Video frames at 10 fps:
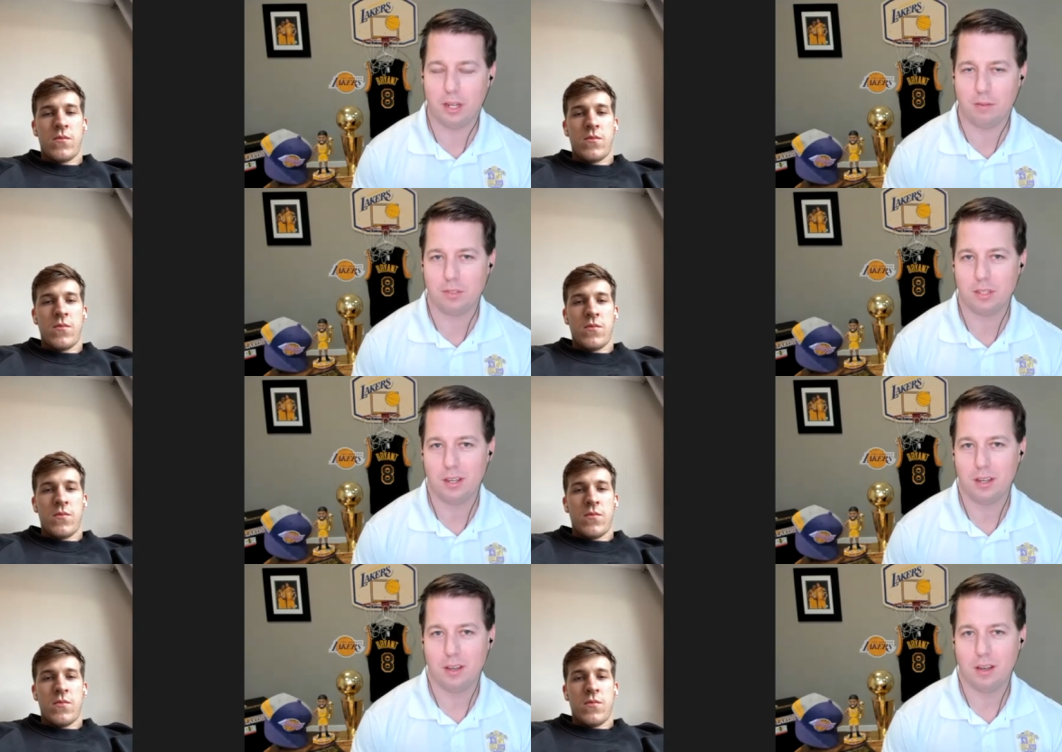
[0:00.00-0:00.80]
Speaker 1: Reaves.
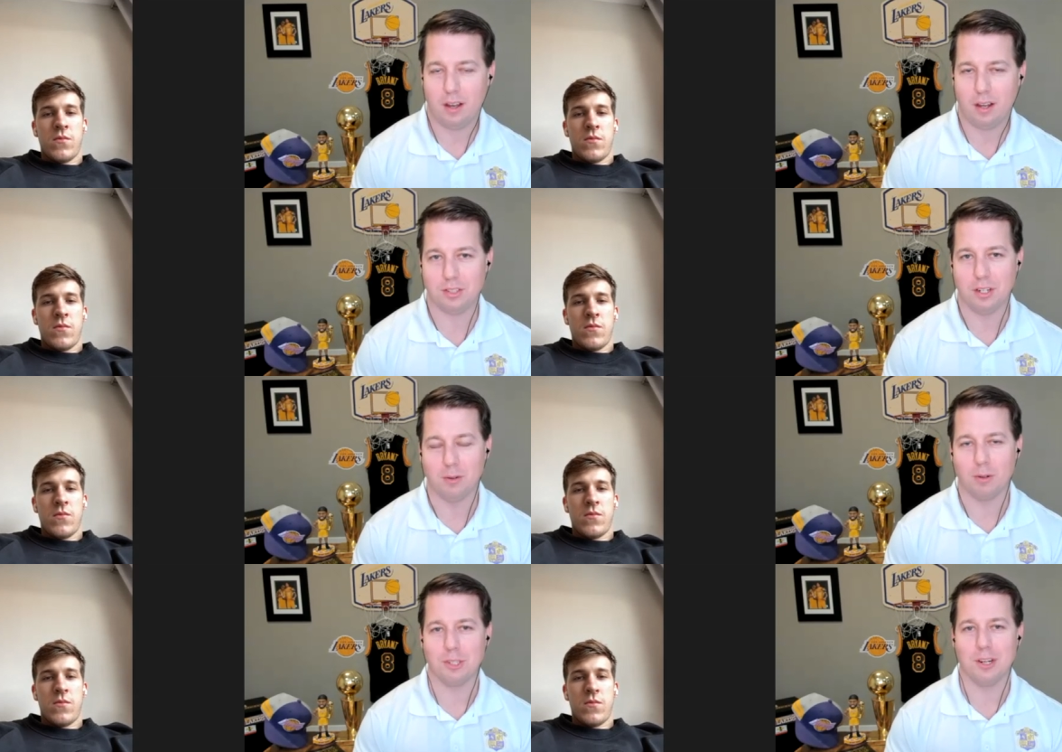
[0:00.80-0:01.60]
Austin,
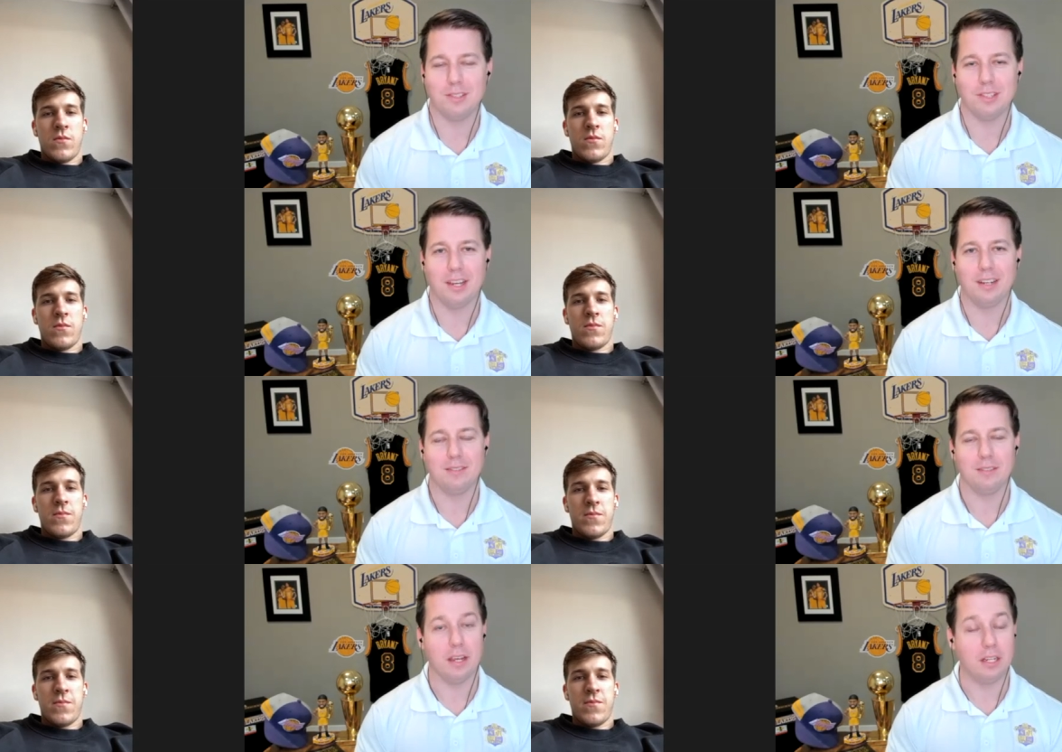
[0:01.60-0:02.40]
or should I
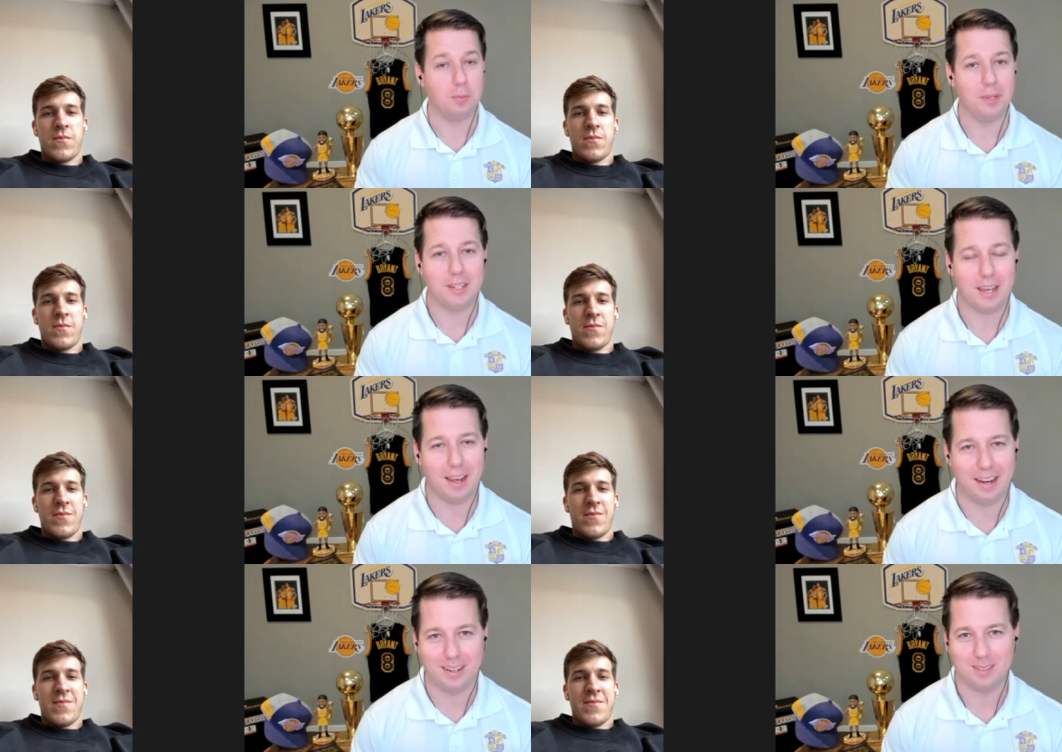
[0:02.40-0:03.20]
say
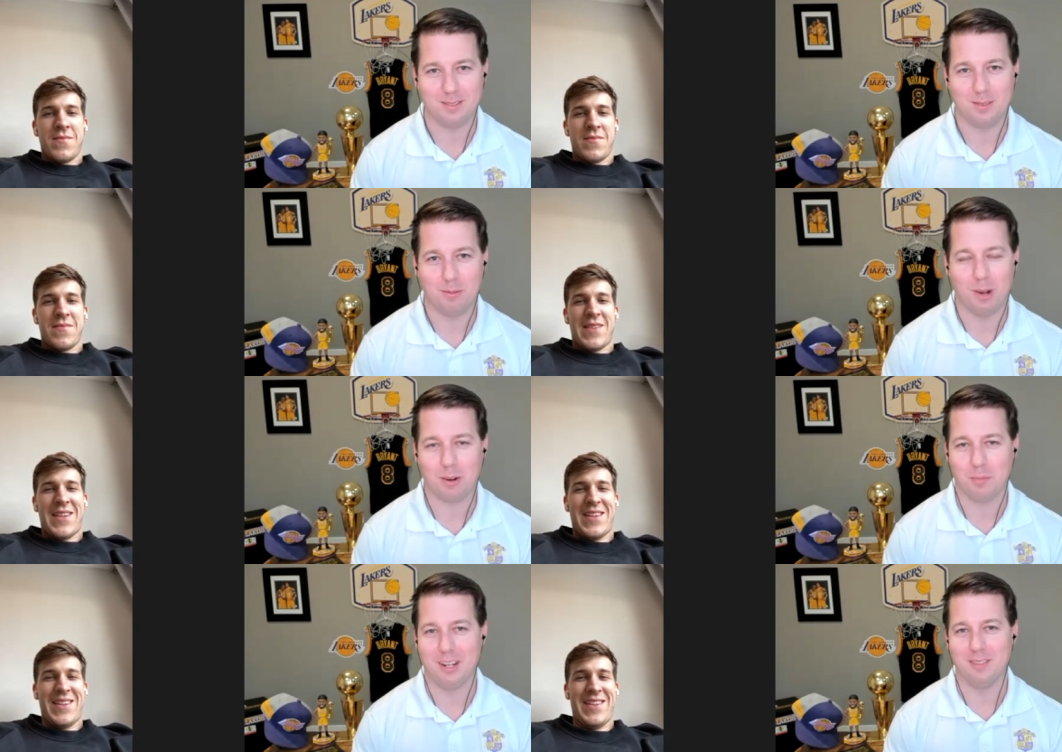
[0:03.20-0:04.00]
HBK,
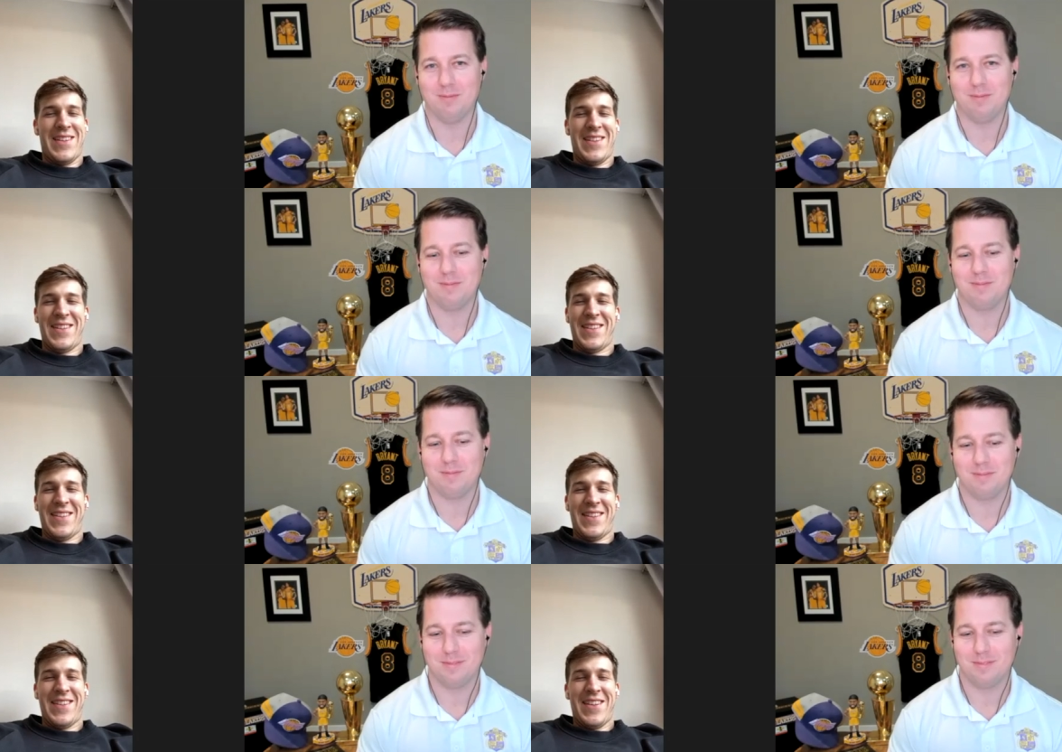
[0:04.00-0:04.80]
welcome in.
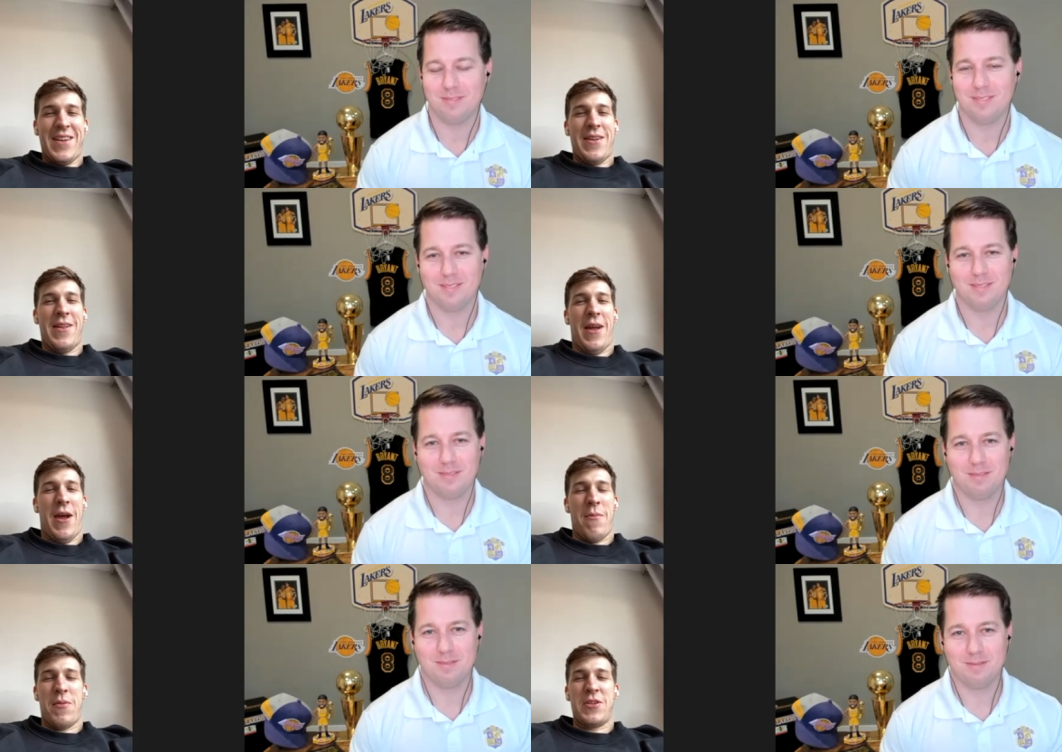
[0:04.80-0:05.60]

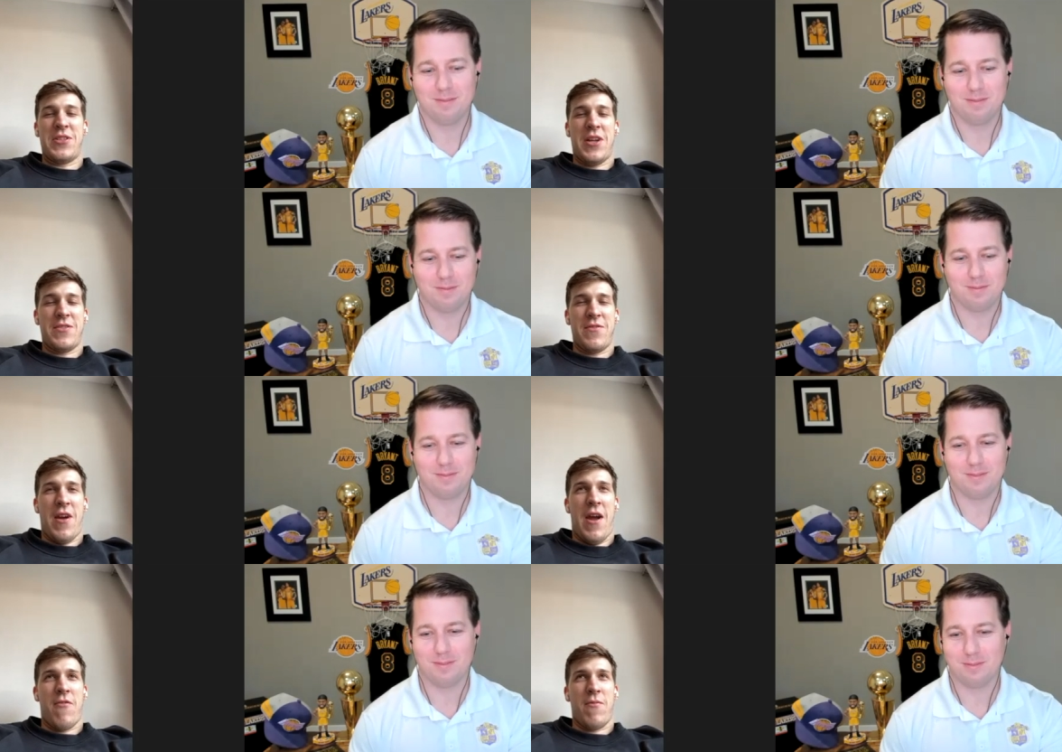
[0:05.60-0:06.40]
Speaker 2: I
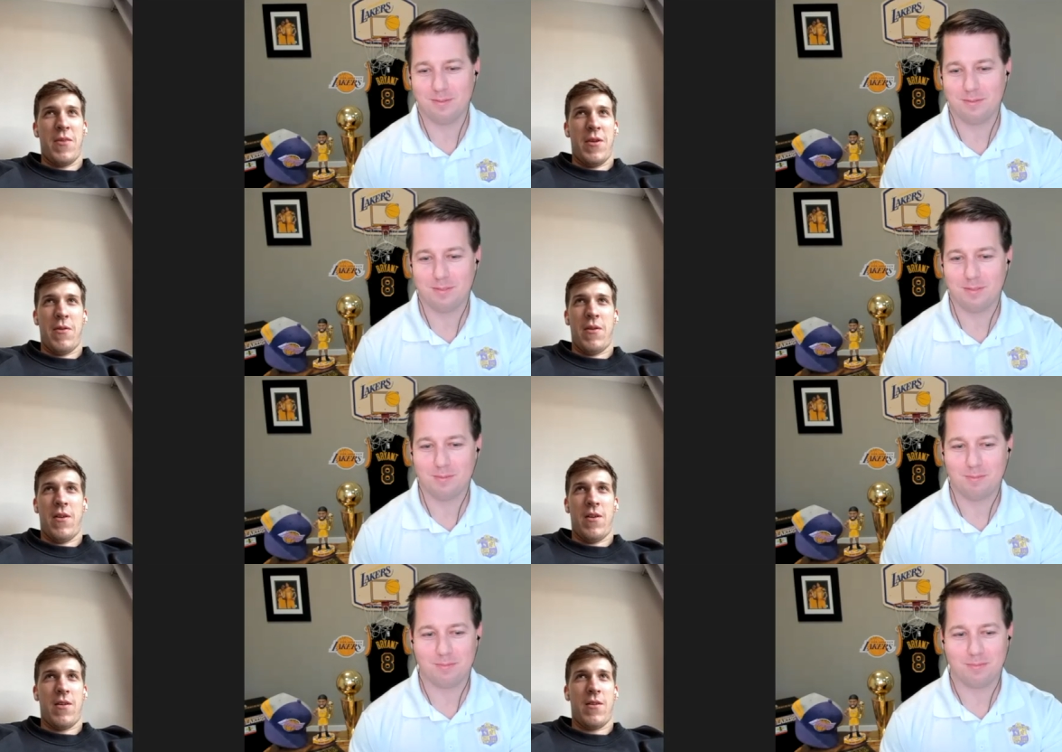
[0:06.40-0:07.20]
appreciate you for having me.
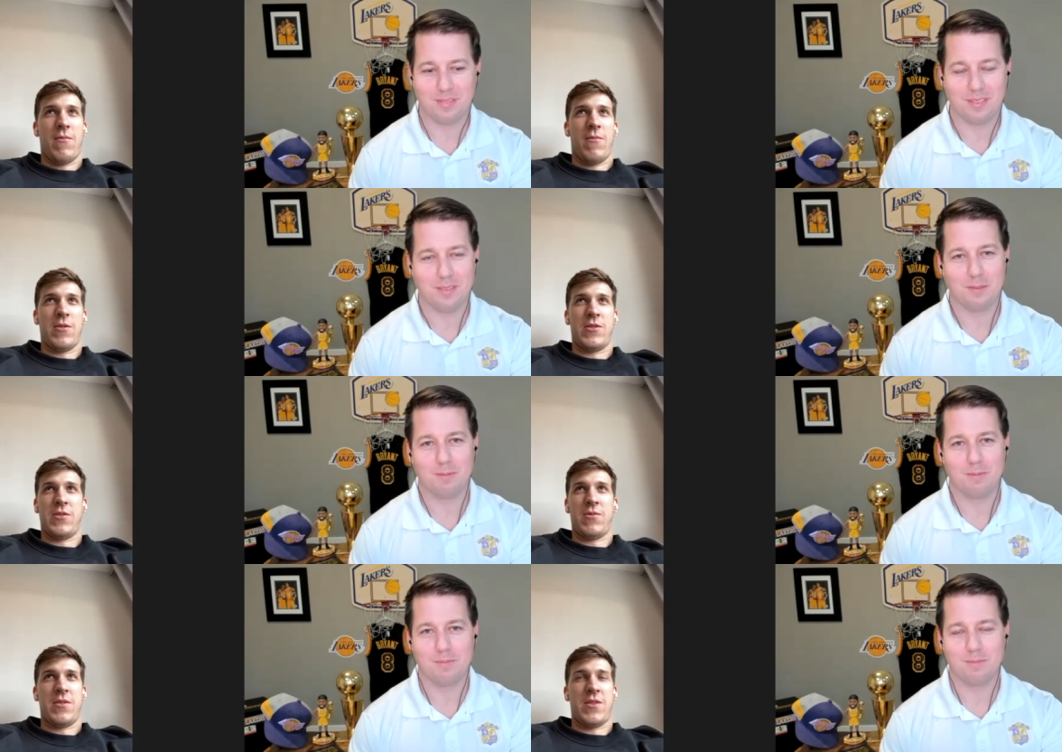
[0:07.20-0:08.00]
Uh,
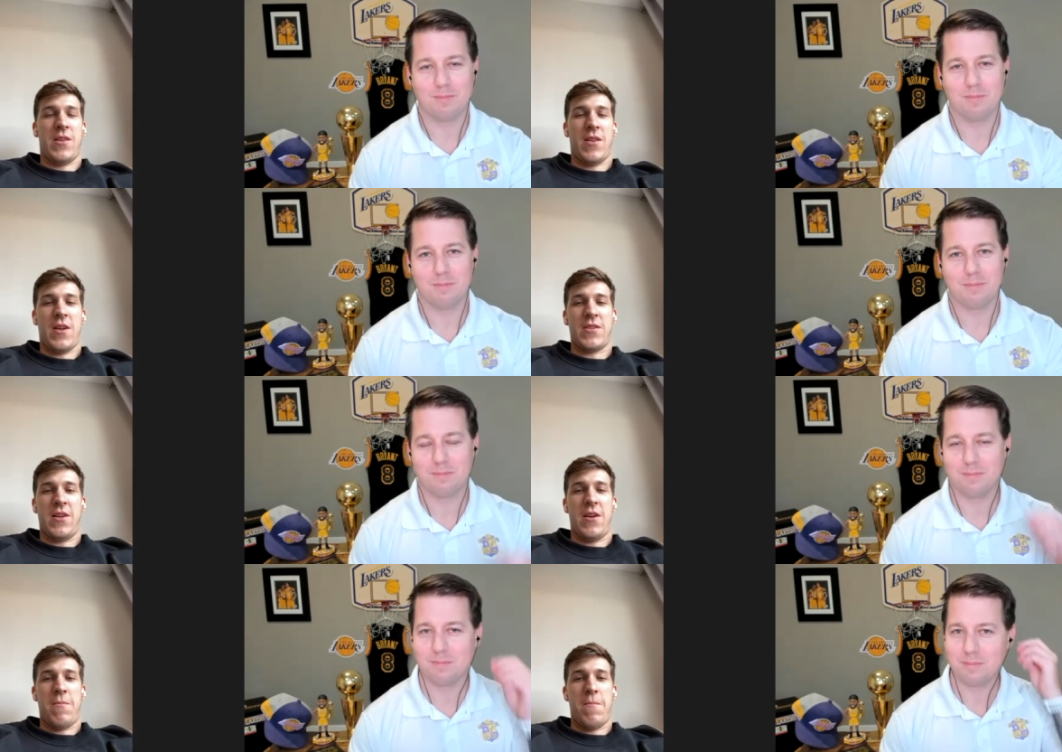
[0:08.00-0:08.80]
I just want to say
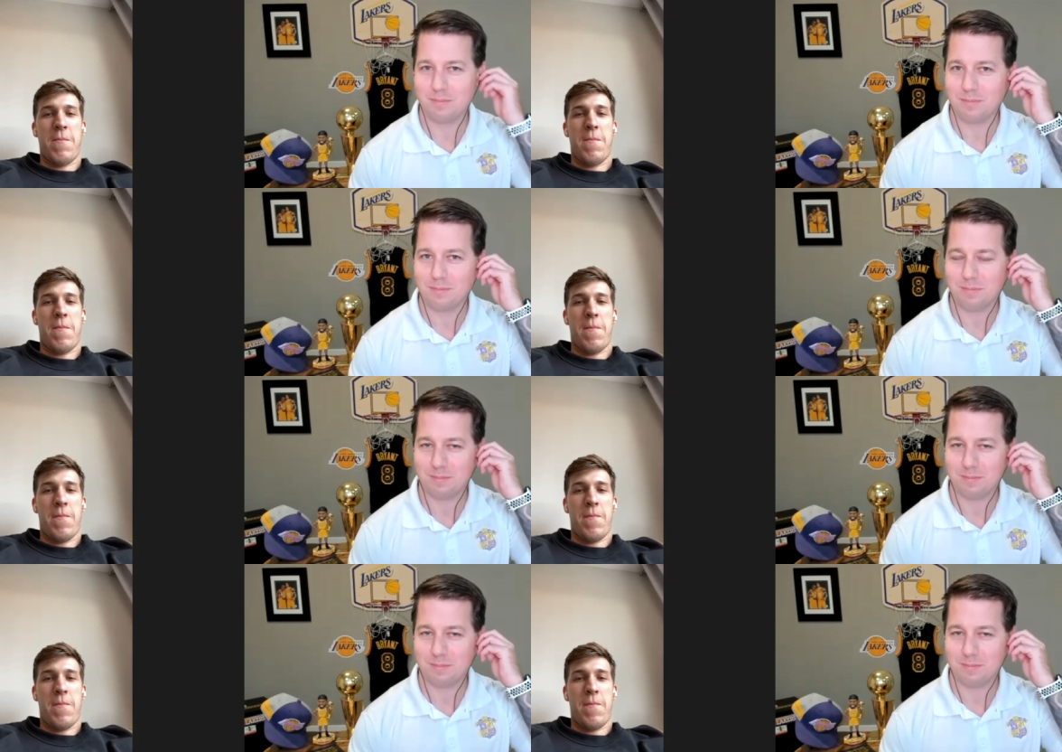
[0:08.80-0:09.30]
thanks again.